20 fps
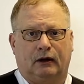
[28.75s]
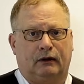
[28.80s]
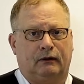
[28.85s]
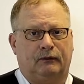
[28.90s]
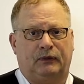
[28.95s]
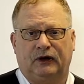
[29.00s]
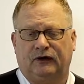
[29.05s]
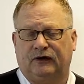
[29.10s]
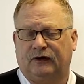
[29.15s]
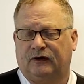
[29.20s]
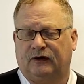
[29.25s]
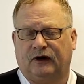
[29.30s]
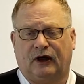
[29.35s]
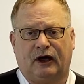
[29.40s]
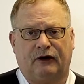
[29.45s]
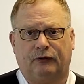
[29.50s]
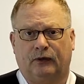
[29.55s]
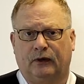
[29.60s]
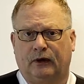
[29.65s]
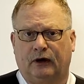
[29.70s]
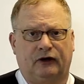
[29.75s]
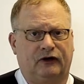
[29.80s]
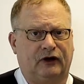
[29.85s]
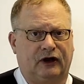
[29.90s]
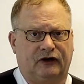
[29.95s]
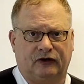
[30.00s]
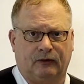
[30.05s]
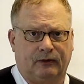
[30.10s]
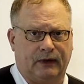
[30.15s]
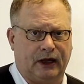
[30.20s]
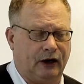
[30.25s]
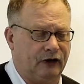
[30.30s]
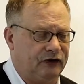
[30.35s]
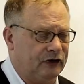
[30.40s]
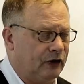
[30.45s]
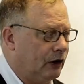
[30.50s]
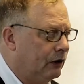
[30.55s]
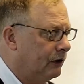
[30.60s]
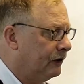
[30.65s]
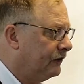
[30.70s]
a piece of software, it doesn't matter. It's
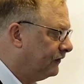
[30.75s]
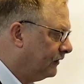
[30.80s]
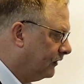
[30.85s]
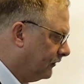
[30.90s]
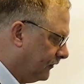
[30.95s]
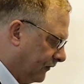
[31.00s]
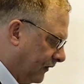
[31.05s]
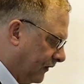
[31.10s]
always these